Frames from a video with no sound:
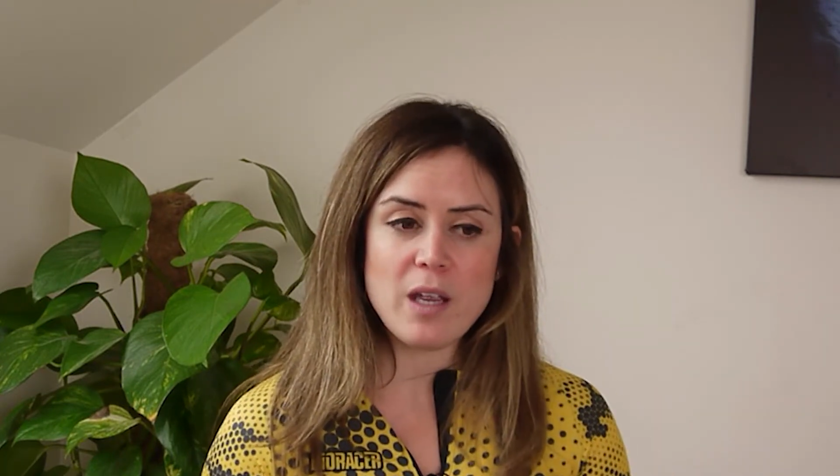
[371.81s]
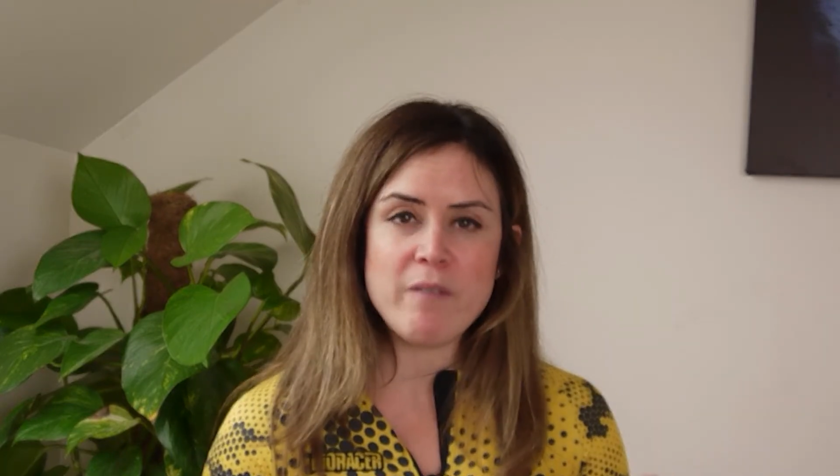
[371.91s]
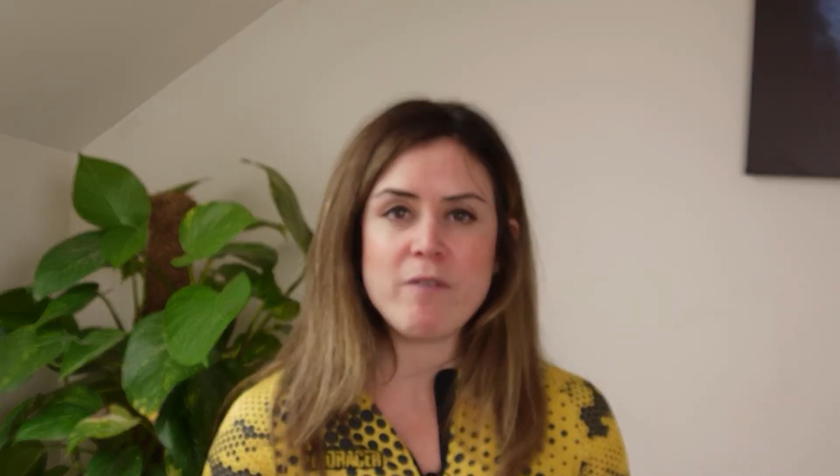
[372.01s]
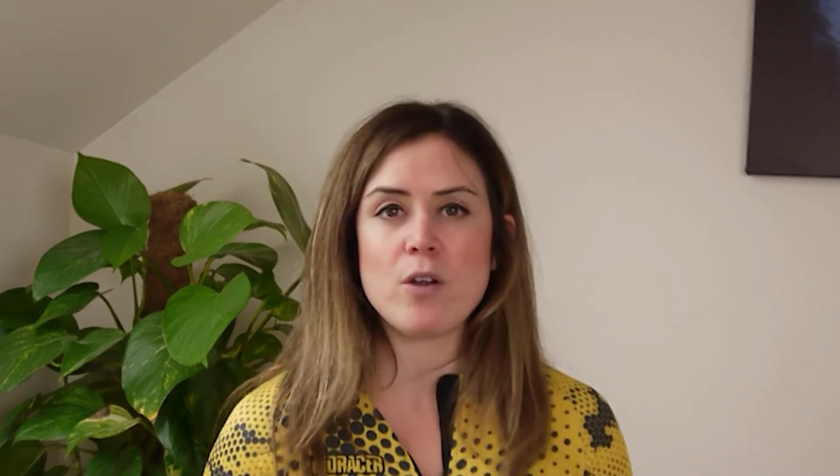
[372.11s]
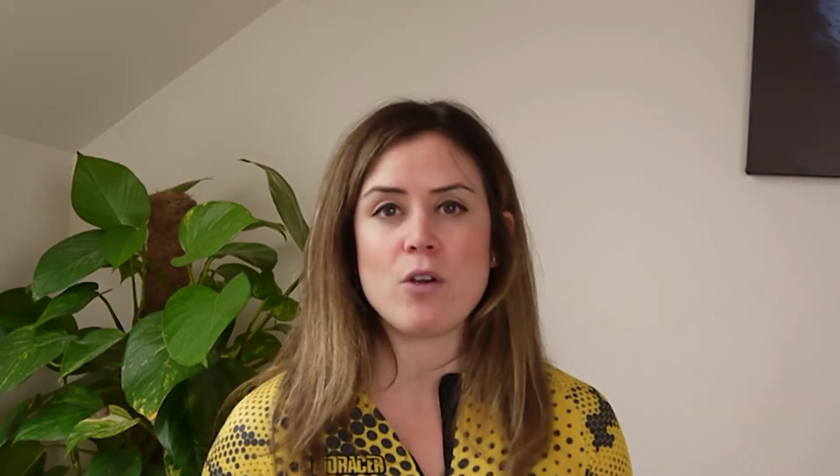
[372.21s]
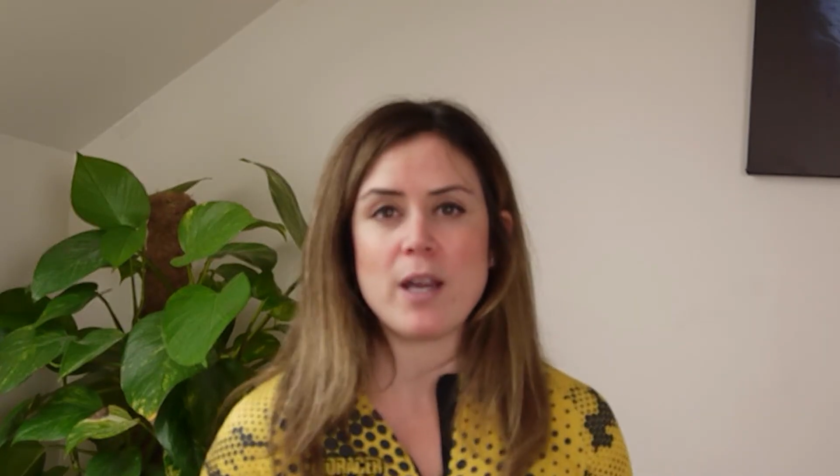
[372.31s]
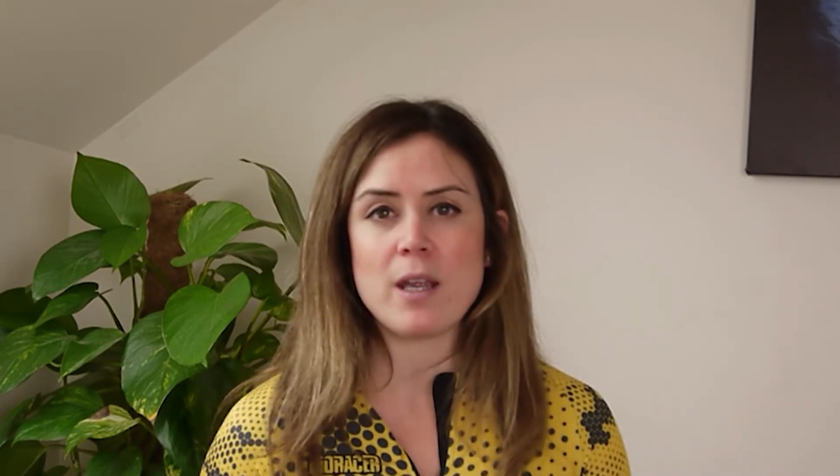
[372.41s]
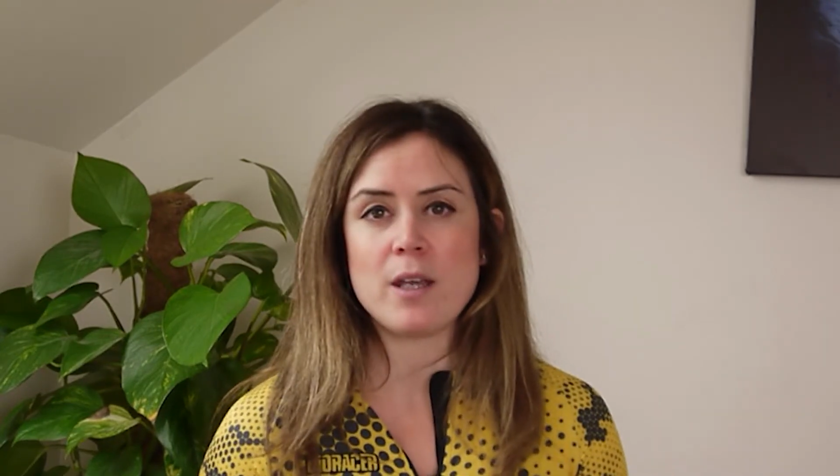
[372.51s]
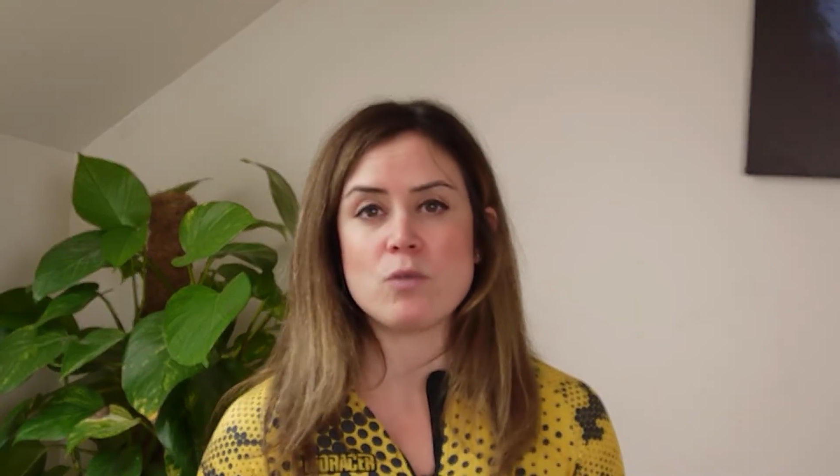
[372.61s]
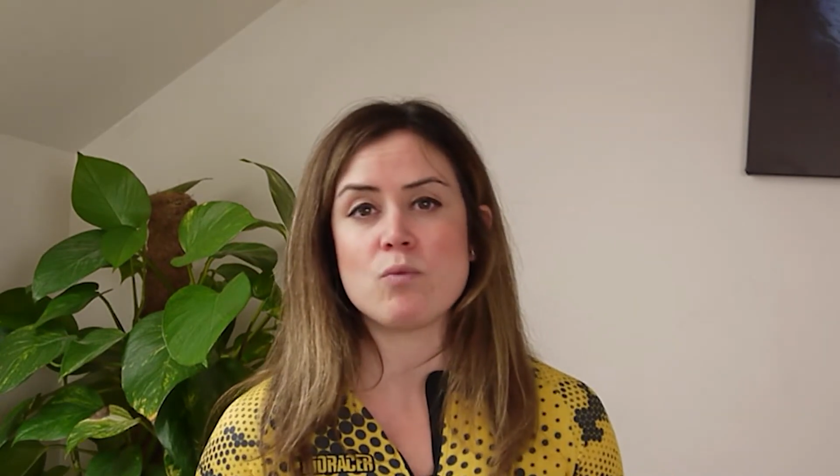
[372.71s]
info
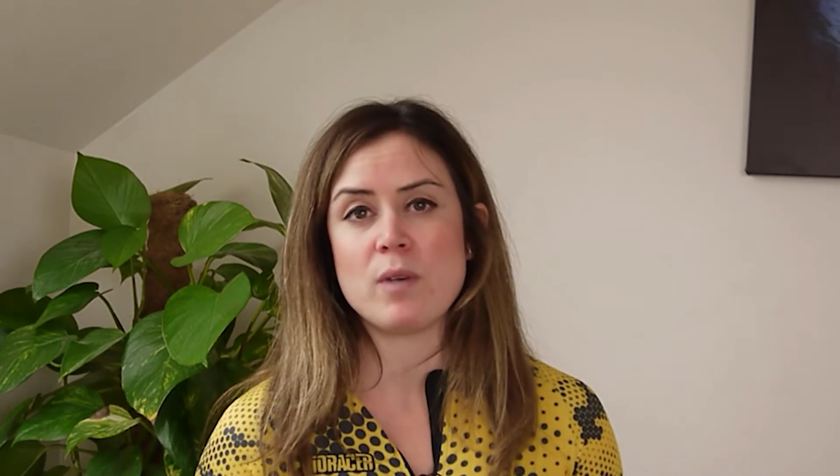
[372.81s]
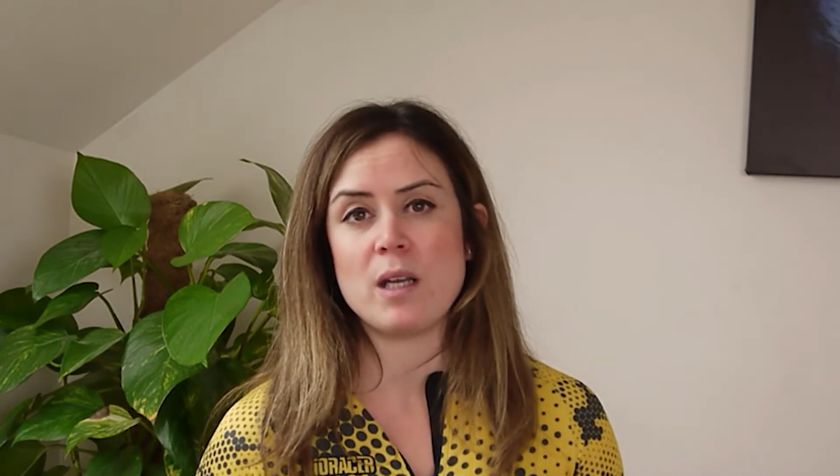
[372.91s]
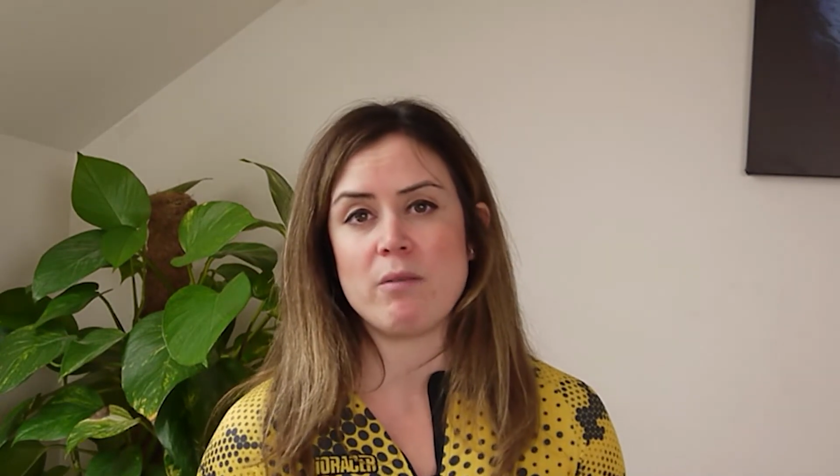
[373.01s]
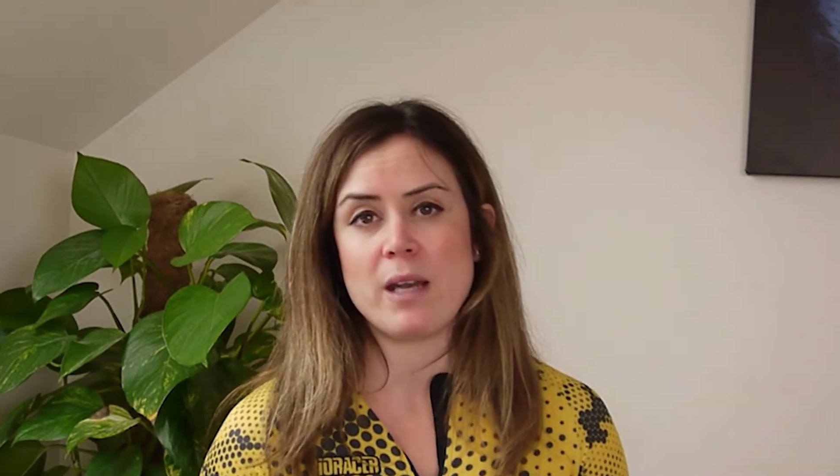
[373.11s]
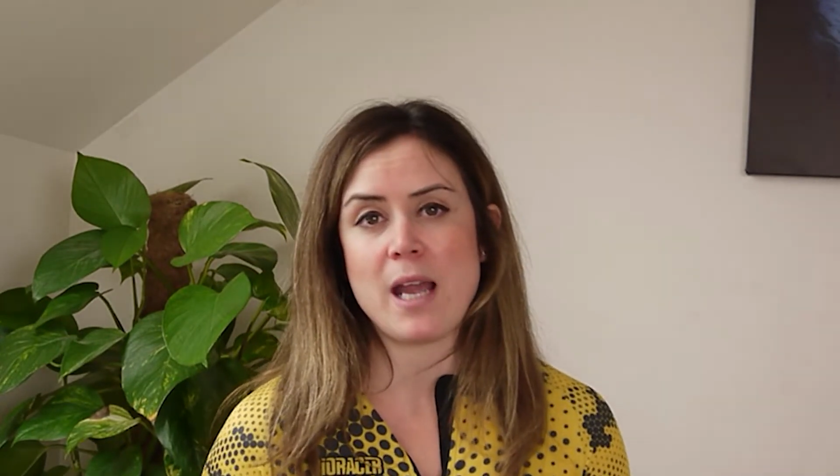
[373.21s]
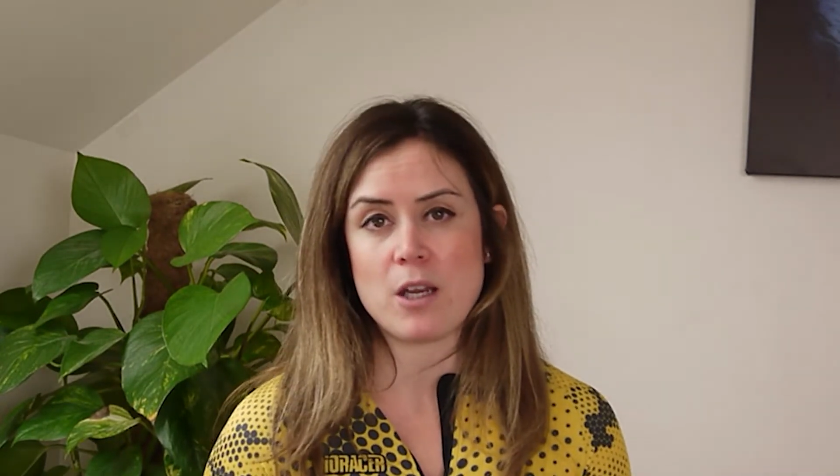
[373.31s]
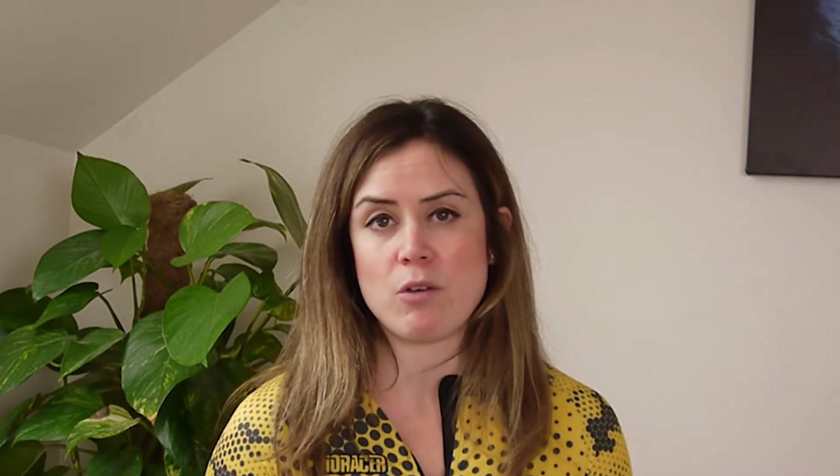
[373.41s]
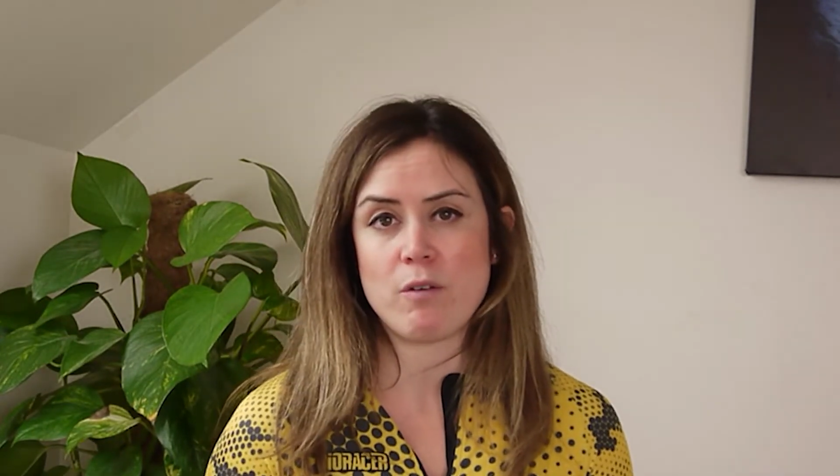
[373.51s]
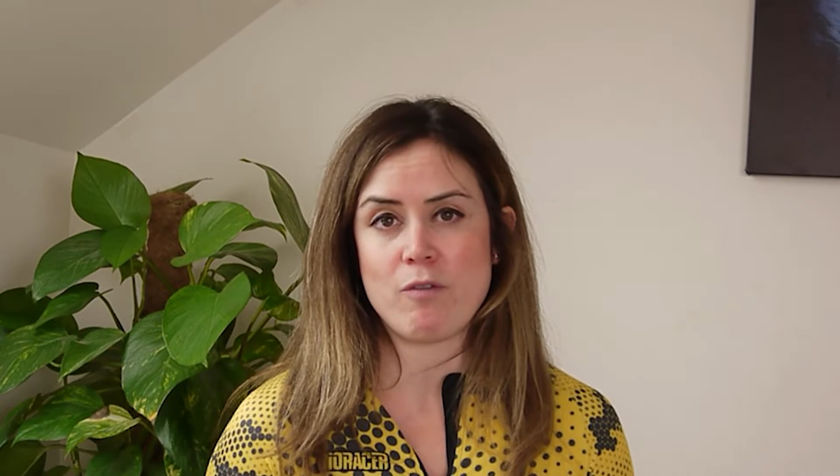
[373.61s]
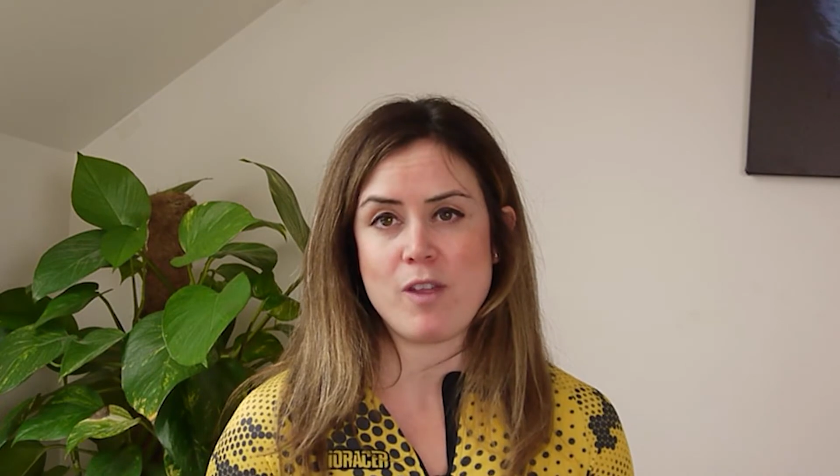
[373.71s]
crank is really
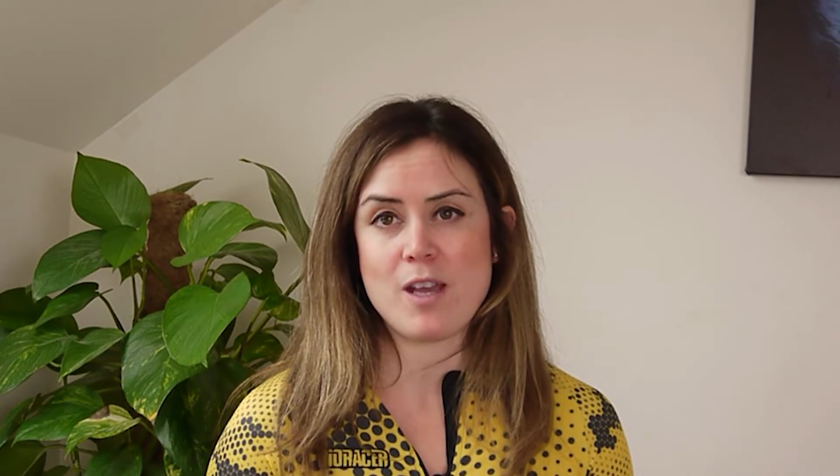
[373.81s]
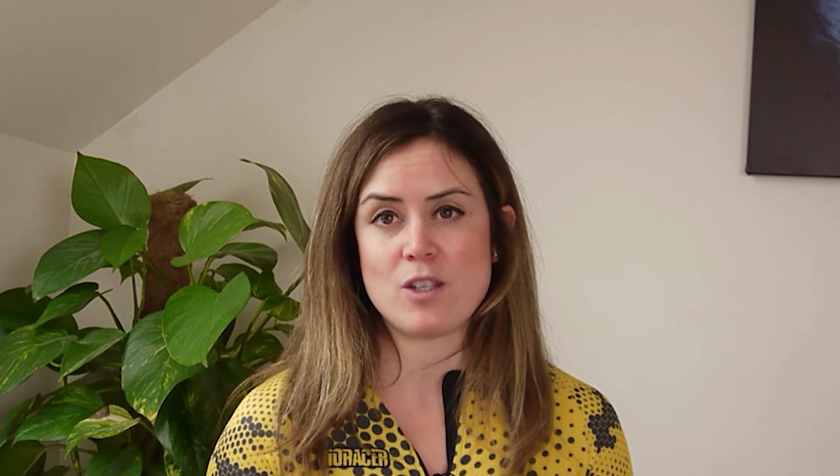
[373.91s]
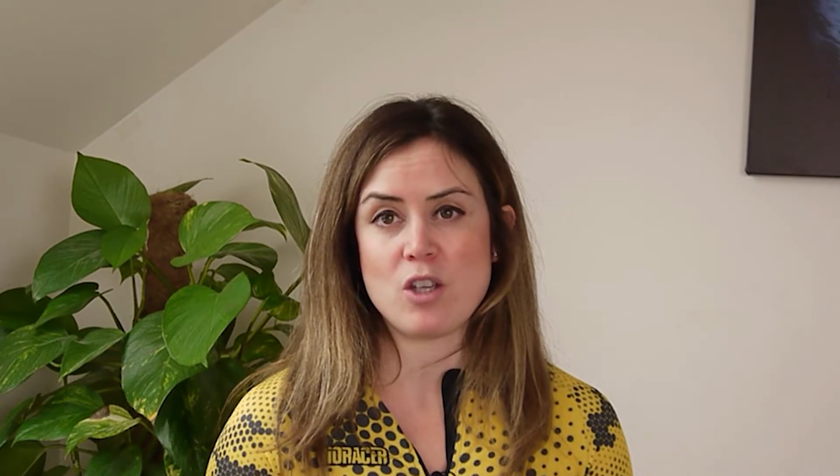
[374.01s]
accurate for that.